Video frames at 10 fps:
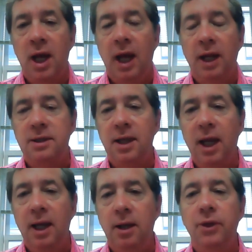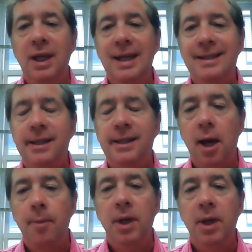and saying these
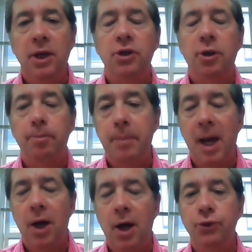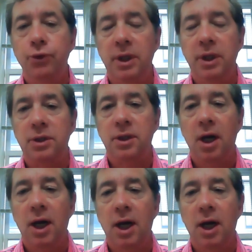denominational boundaries